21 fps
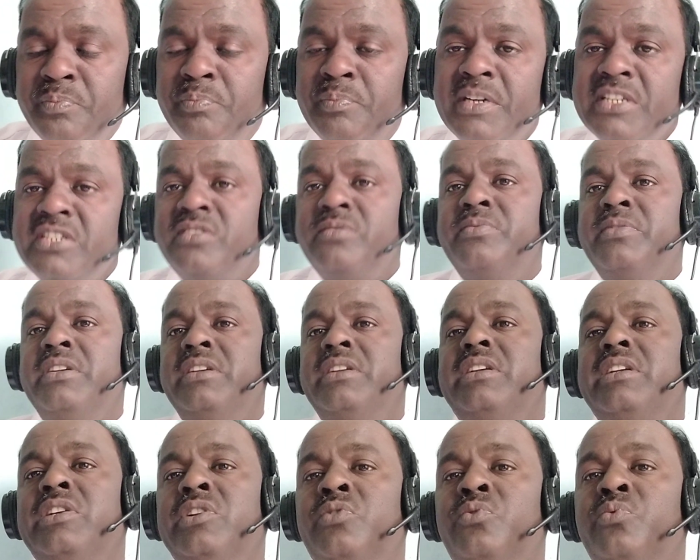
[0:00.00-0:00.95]
must
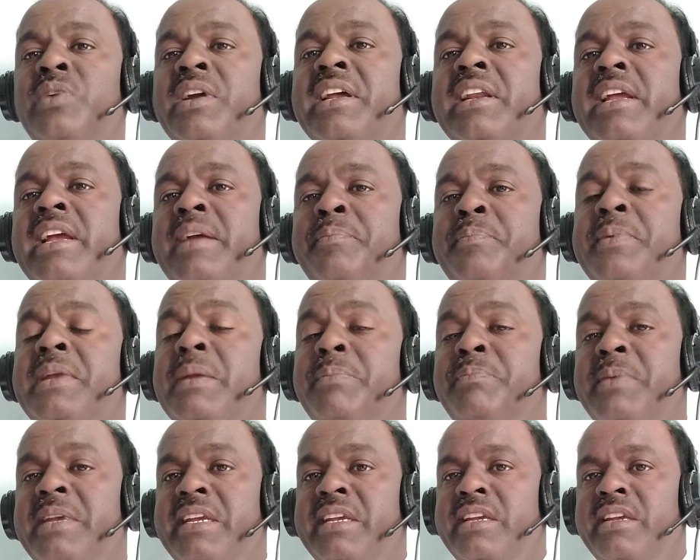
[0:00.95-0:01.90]
be wear
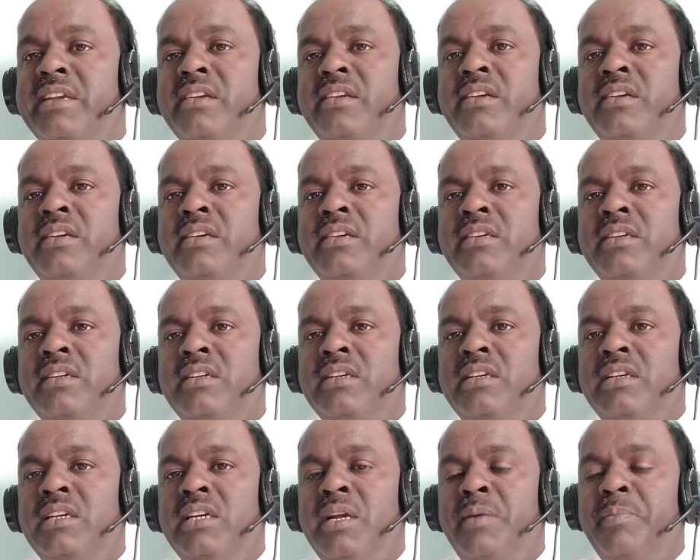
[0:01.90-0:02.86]
PPE,
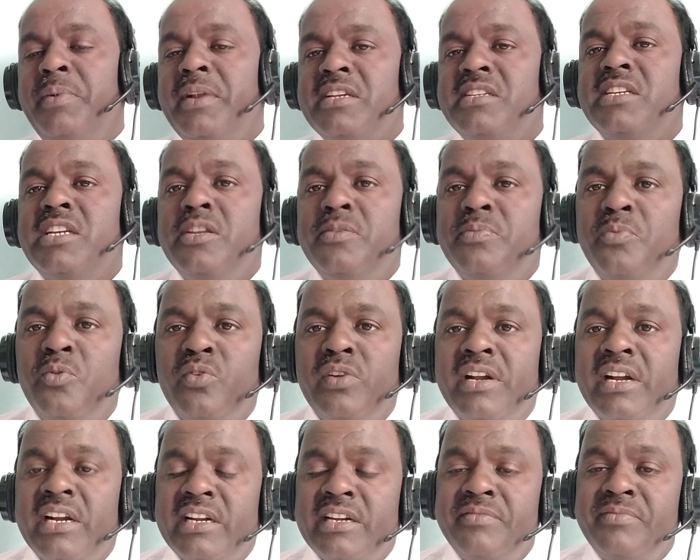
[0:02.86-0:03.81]
personal
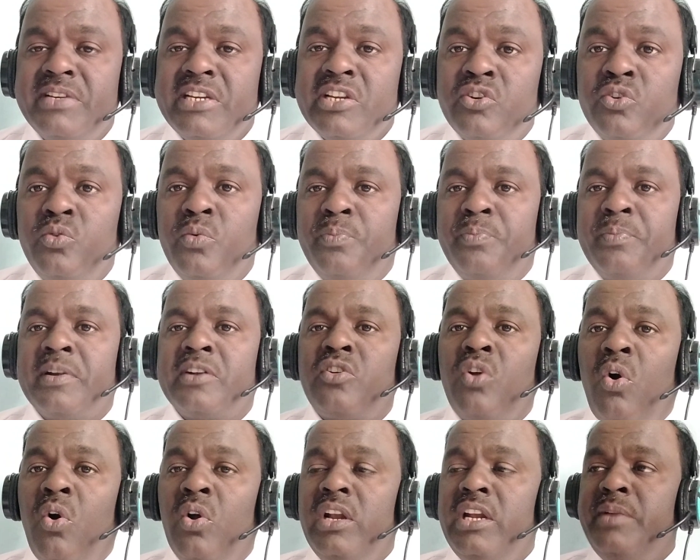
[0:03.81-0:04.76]
protective equipment.
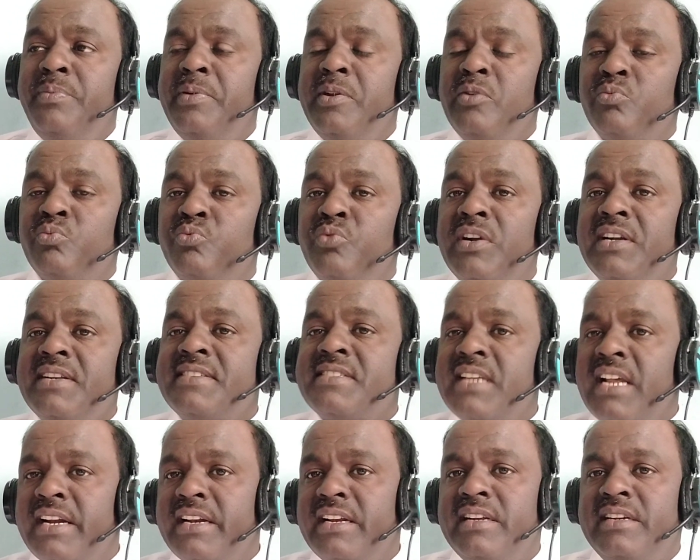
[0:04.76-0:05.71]
Only for one
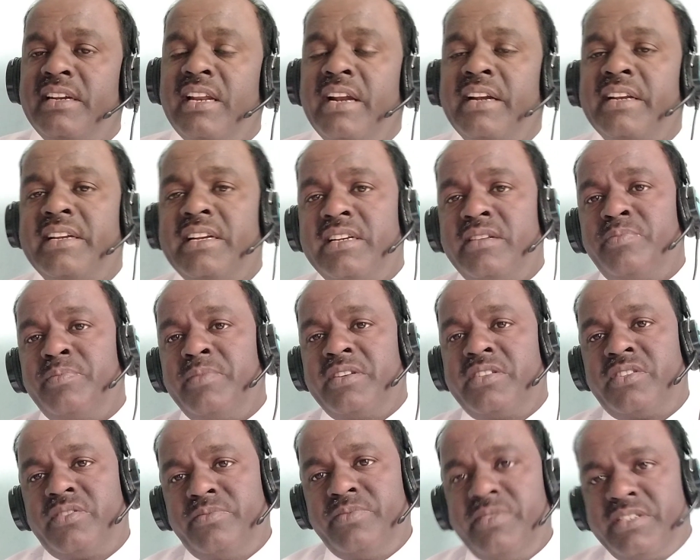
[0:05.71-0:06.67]
target
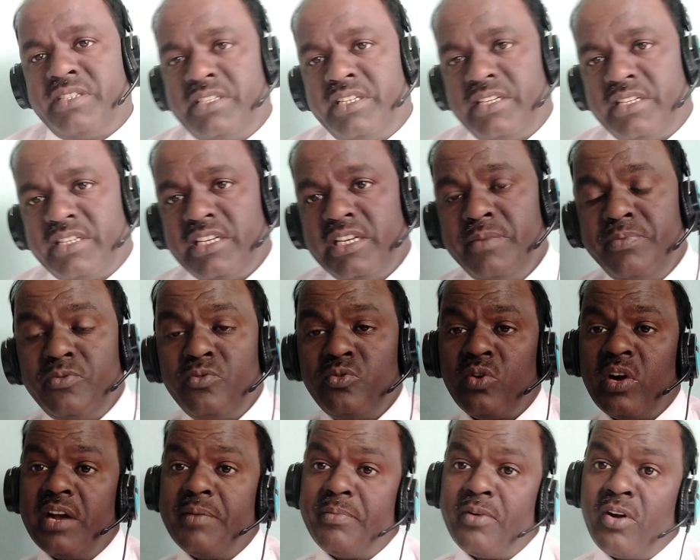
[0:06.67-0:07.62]
must be set. If you
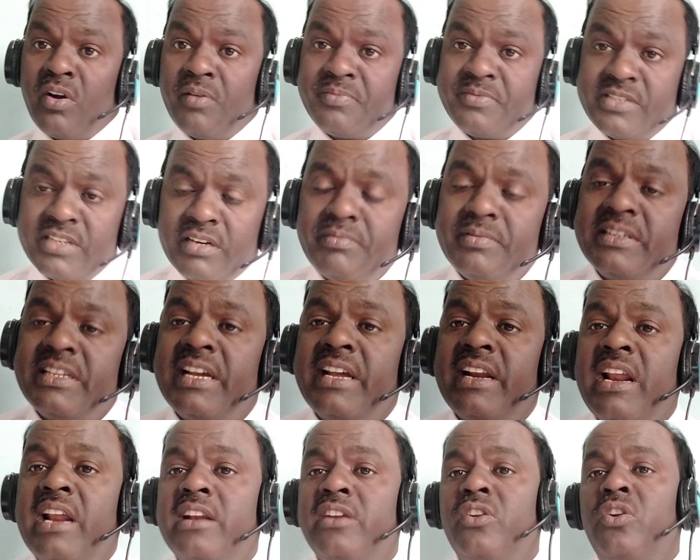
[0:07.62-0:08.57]
have observed,
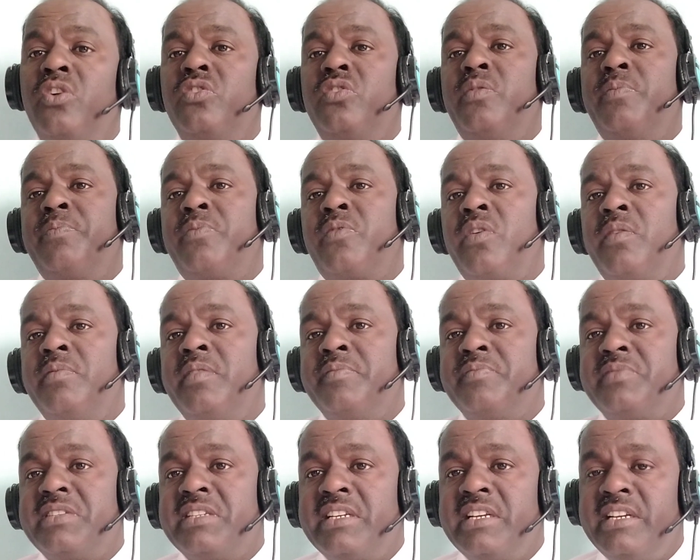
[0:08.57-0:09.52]
there are lot of
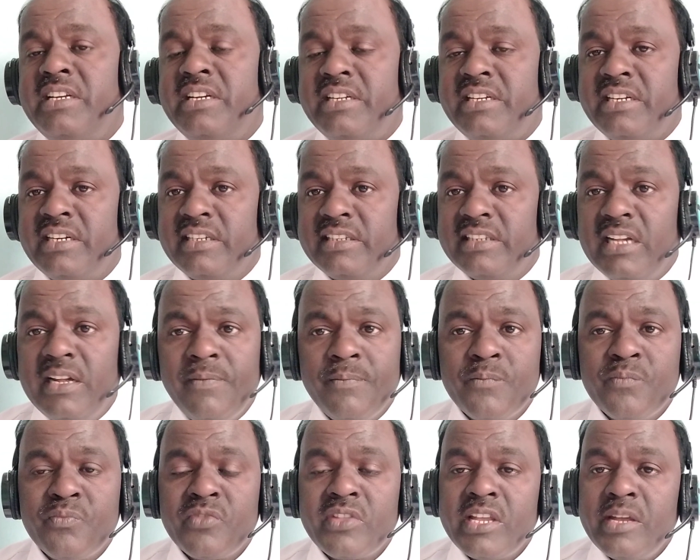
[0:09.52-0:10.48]
problems related to the
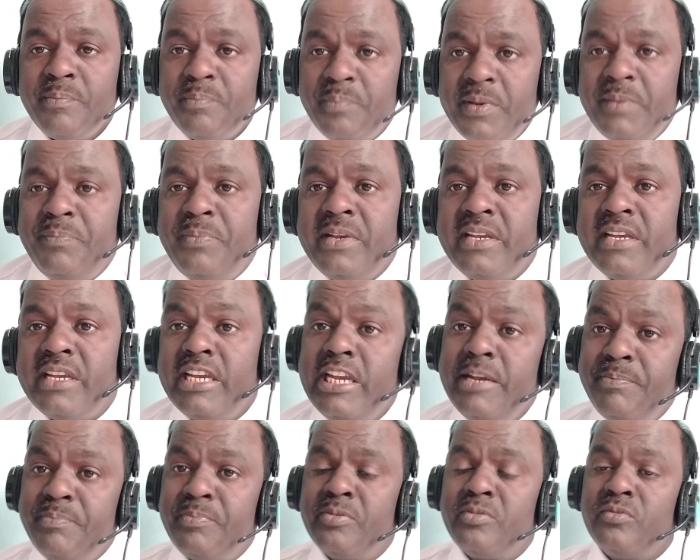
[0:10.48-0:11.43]
PPE.
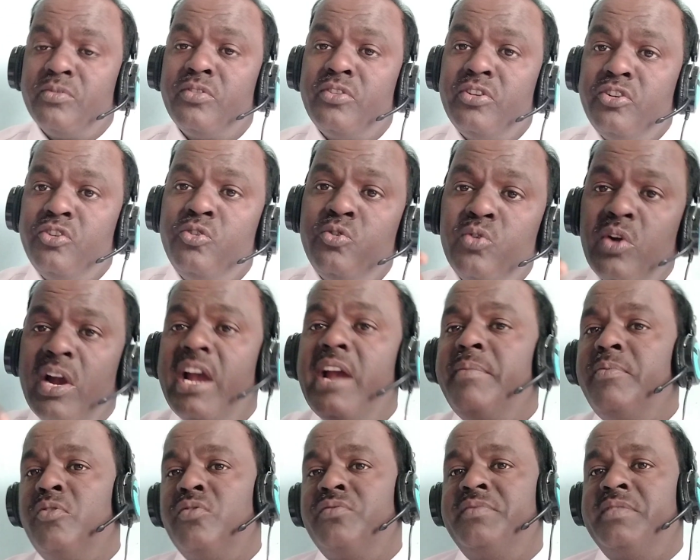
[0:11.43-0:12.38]
If you
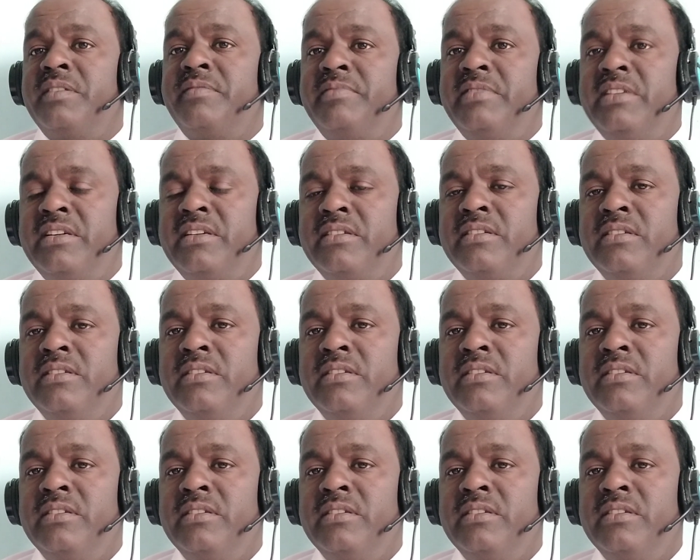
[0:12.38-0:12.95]
have observed that